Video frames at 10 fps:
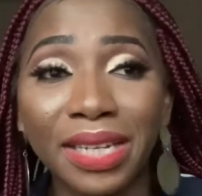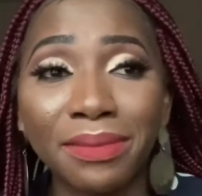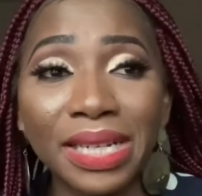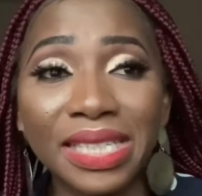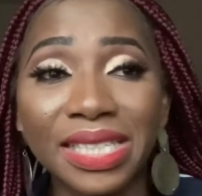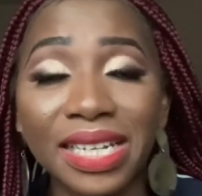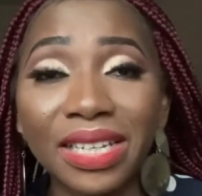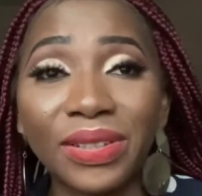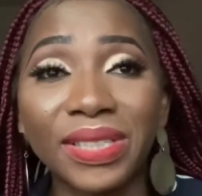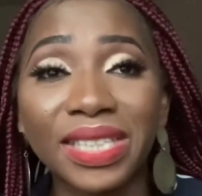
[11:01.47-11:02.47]
my
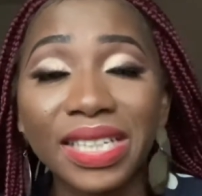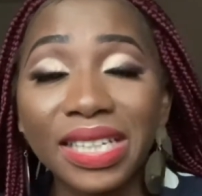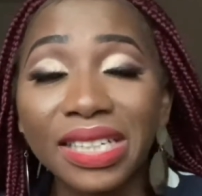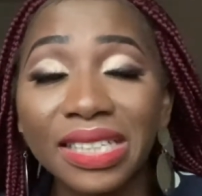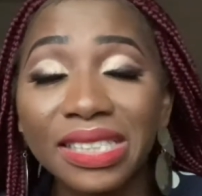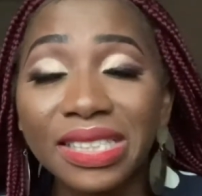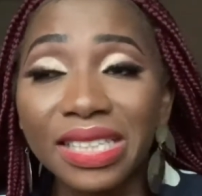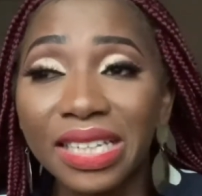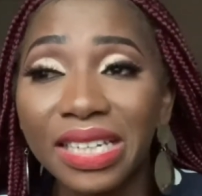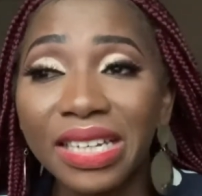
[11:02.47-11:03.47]
sister-in-law,
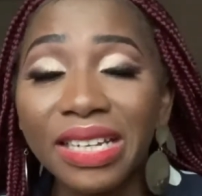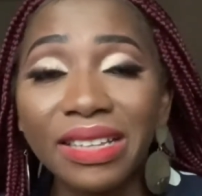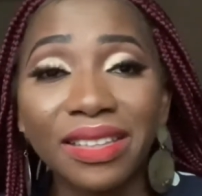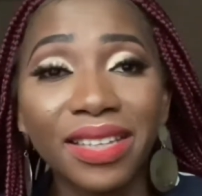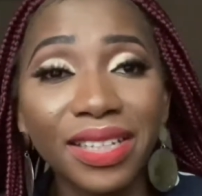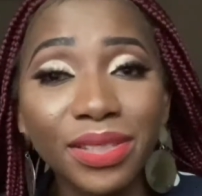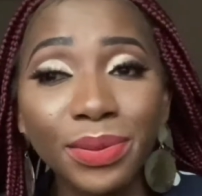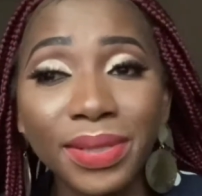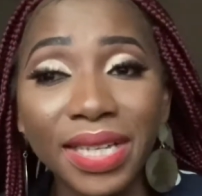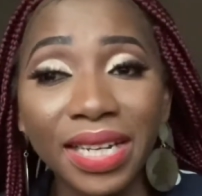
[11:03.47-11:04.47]
see, there in
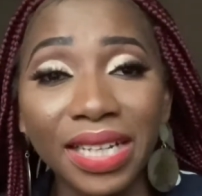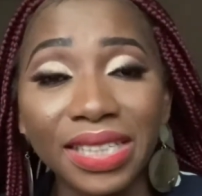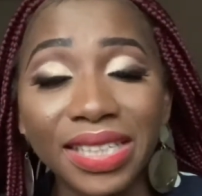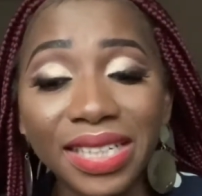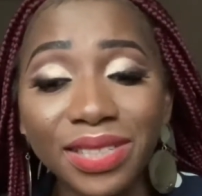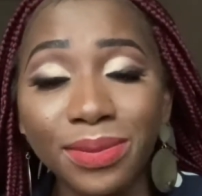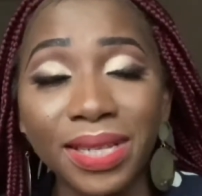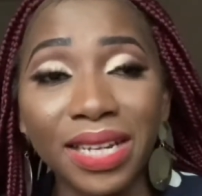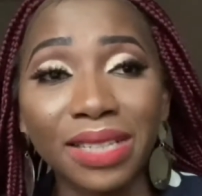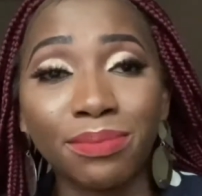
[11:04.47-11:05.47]

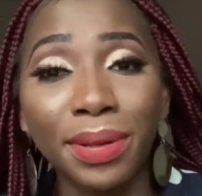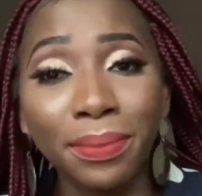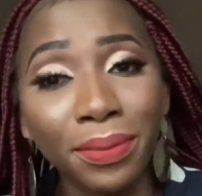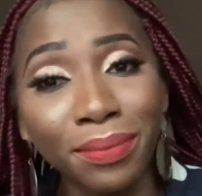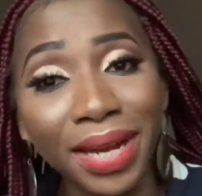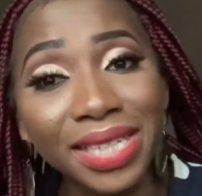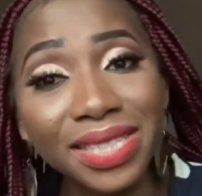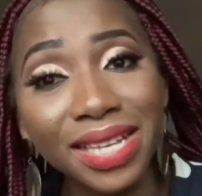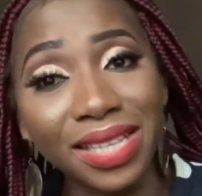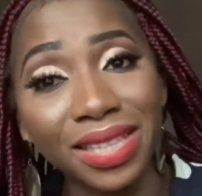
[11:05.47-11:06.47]
Switzerland, people buy
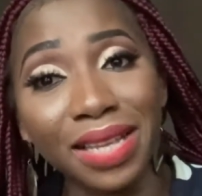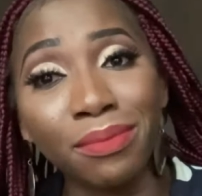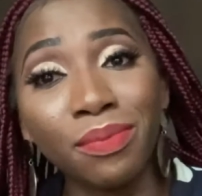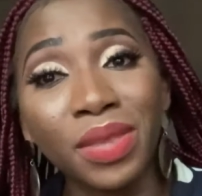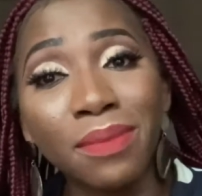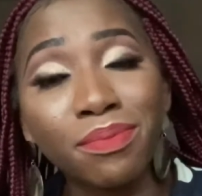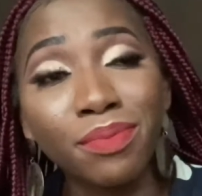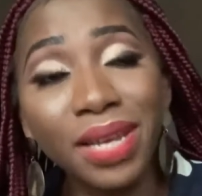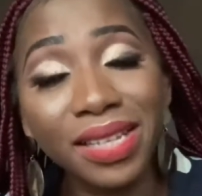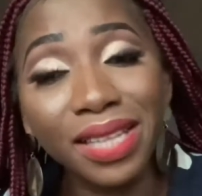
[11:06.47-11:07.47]
sand.
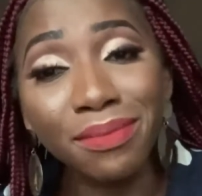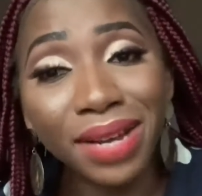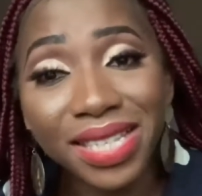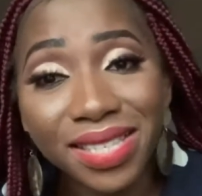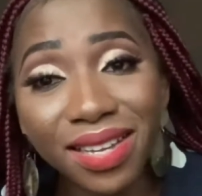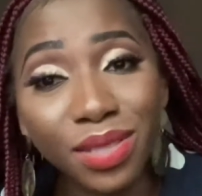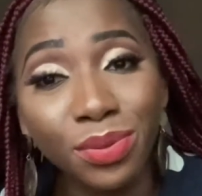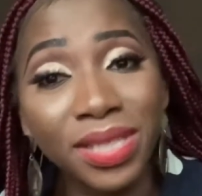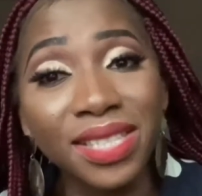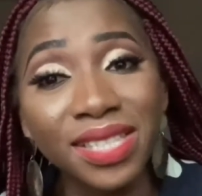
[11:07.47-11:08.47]
They buy sand
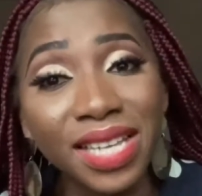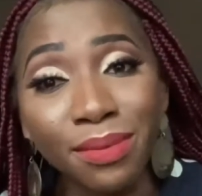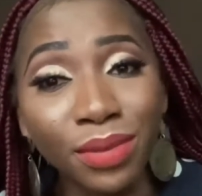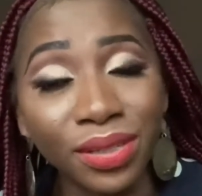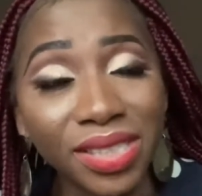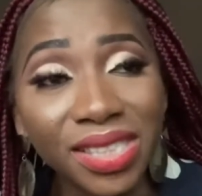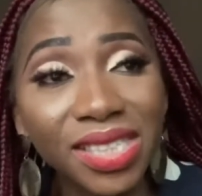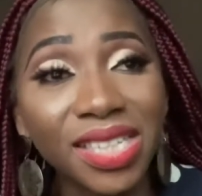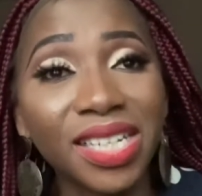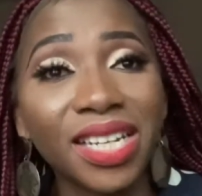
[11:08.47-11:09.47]
with their money.
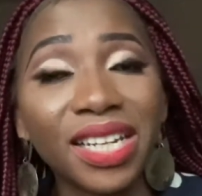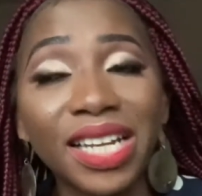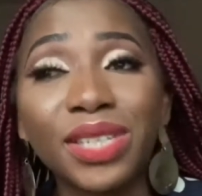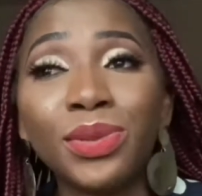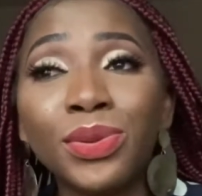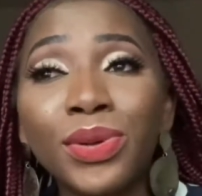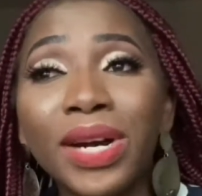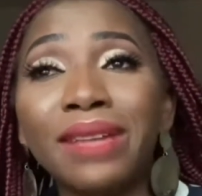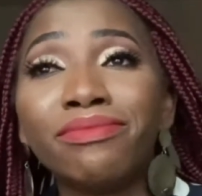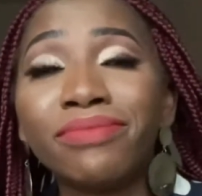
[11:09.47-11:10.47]
Like you go
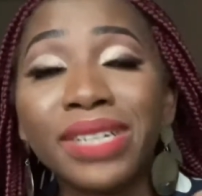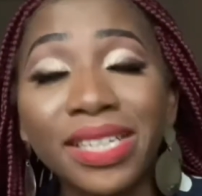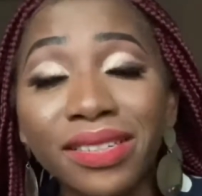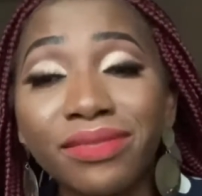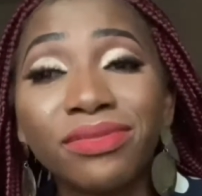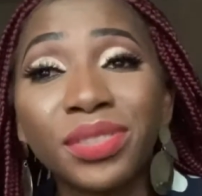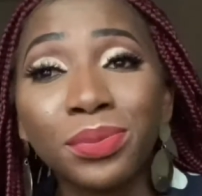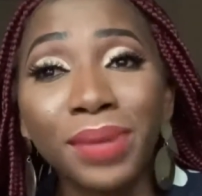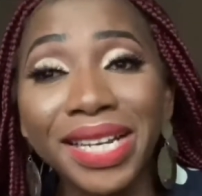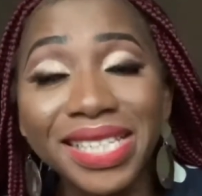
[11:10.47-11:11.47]
and pay to
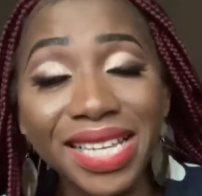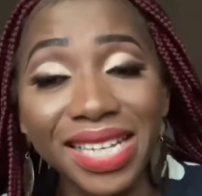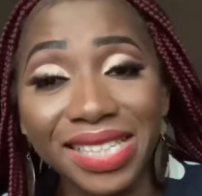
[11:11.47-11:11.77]
buy sand.